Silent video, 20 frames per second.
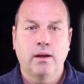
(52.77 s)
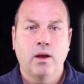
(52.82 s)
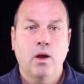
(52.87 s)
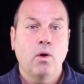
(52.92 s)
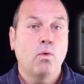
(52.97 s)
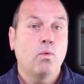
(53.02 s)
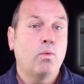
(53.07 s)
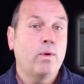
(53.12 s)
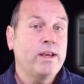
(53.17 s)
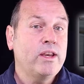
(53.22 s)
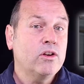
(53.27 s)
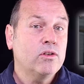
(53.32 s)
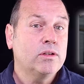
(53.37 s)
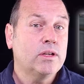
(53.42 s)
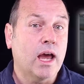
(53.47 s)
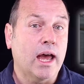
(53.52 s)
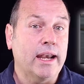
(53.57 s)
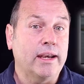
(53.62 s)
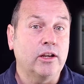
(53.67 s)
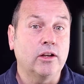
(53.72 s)
When you're
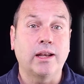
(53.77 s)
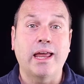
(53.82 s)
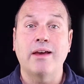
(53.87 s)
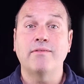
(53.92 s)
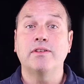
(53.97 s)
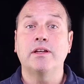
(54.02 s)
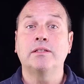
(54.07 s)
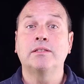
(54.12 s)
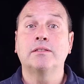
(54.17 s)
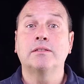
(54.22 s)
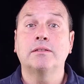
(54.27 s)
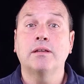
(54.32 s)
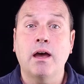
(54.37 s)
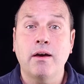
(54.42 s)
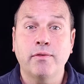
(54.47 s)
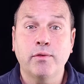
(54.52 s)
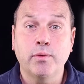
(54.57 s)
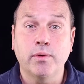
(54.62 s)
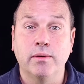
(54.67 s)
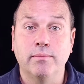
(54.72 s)
done, you'll have a
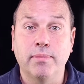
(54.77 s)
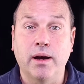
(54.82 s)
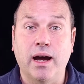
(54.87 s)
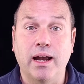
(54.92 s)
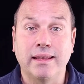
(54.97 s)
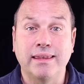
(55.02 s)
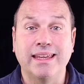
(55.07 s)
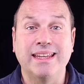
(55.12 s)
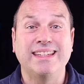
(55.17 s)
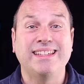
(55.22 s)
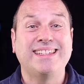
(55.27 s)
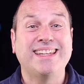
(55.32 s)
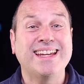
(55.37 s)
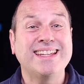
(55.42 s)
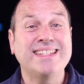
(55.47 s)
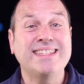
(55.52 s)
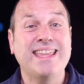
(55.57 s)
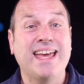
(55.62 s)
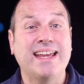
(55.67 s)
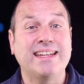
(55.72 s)
software bot that does
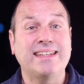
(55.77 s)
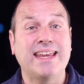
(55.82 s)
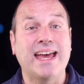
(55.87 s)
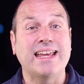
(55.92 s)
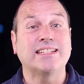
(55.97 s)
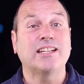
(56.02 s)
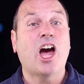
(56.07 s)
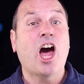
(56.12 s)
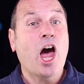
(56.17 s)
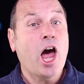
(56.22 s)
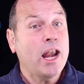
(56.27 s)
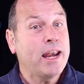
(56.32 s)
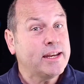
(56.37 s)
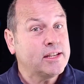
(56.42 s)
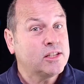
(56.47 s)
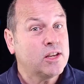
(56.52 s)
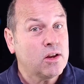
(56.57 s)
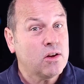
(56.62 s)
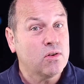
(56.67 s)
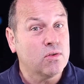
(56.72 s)
that task on its
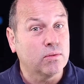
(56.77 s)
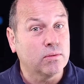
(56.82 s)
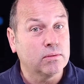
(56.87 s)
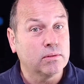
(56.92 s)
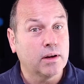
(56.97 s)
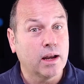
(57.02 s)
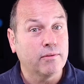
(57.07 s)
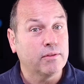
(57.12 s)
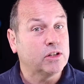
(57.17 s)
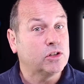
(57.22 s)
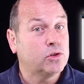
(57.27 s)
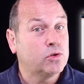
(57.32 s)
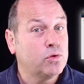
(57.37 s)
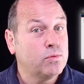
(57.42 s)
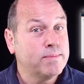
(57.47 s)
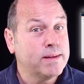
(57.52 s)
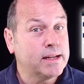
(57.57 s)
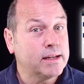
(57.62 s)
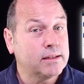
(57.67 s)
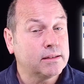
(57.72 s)
own, every 2
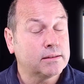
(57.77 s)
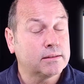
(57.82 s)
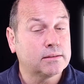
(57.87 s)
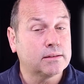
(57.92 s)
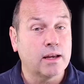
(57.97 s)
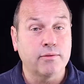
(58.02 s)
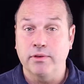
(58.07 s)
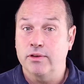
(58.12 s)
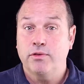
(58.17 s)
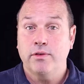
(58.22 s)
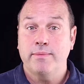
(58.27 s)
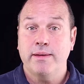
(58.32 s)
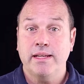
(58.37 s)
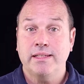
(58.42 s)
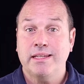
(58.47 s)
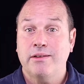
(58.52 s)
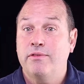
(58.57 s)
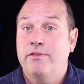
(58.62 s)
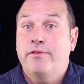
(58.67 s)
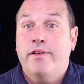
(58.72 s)
minutes, every 3 minutes, every
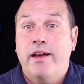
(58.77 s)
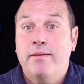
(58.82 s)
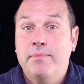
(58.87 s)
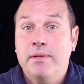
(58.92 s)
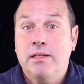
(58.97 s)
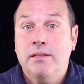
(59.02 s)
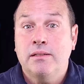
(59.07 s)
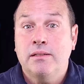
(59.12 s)
5 minutes,